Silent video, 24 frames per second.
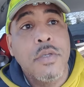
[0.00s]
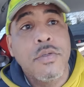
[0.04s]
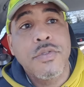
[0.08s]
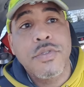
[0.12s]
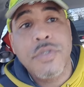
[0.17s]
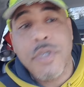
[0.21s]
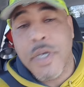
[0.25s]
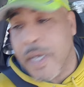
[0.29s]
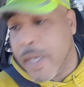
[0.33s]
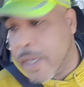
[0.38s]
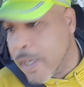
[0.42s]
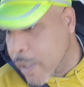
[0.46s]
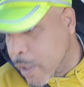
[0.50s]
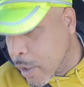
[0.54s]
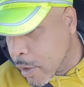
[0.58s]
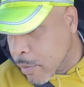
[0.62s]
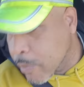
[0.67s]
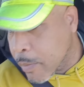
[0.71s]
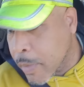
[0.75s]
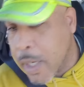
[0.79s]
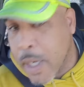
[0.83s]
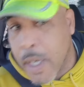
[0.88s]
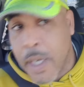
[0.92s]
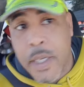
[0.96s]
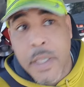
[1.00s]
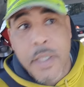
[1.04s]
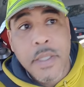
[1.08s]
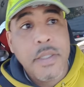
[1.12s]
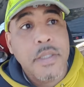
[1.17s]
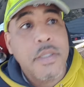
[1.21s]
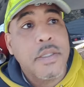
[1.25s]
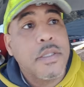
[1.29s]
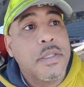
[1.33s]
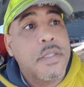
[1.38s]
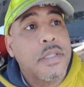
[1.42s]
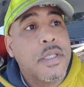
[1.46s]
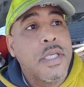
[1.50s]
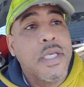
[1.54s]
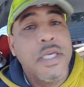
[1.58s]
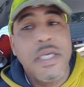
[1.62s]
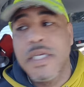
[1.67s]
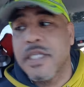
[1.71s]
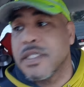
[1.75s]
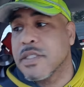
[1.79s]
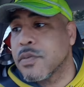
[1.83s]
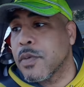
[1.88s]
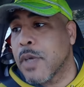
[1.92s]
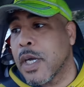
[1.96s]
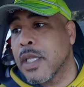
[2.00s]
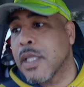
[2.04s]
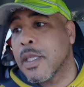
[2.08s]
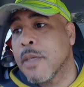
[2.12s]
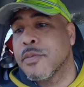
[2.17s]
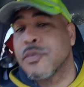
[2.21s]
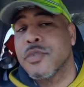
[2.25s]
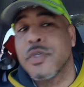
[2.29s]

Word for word: You try and hurt my kids while I'm